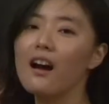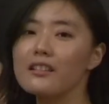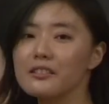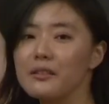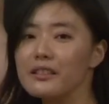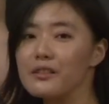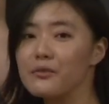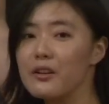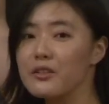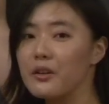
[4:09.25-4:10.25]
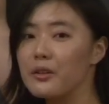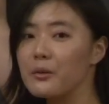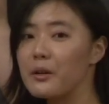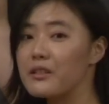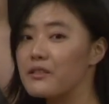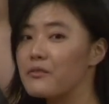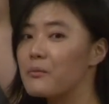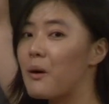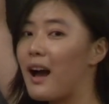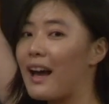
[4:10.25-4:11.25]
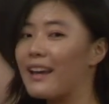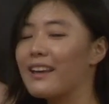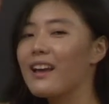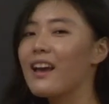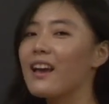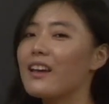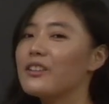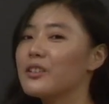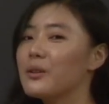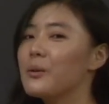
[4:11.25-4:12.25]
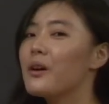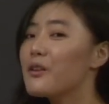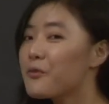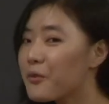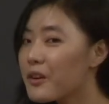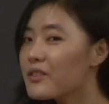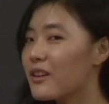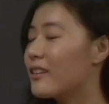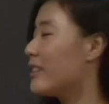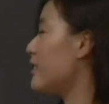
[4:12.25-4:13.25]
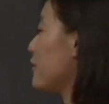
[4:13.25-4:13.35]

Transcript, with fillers: ordinary differential equation of y into a first order